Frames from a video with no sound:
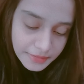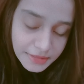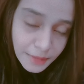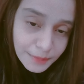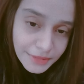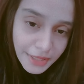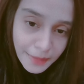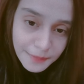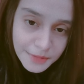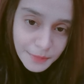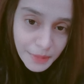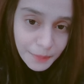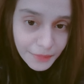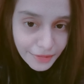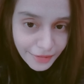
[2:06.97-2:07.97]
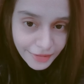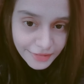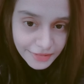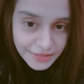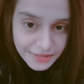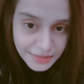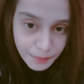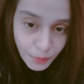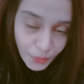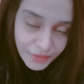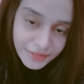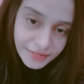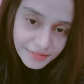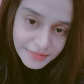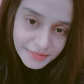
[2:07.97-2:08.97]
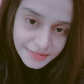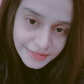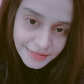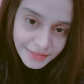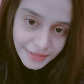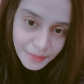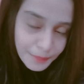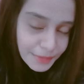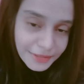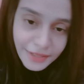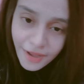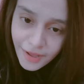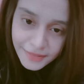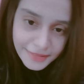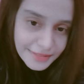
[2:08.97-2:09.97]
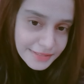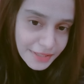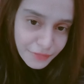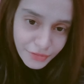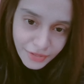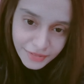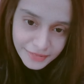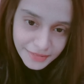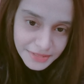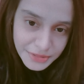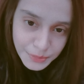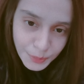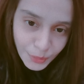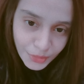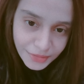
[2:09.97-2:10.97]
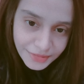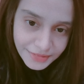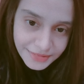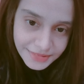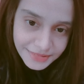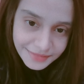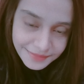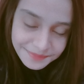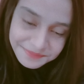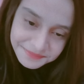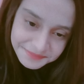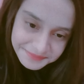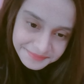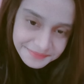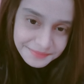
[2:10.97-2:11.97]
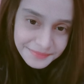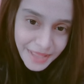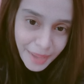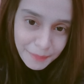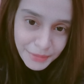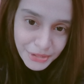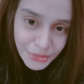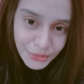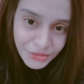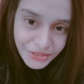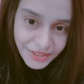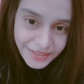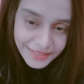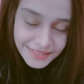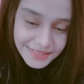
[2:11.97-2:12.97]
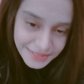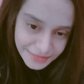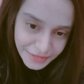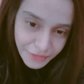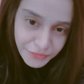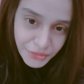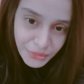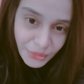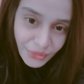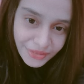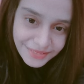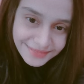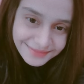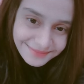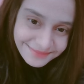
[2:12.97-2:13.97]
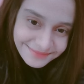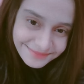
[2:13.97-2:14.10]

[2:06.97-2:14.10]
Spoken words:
Sometimes people are gonna disappoint us, but God is never gonna disappoint us. Happy New Year, guys. Love you all.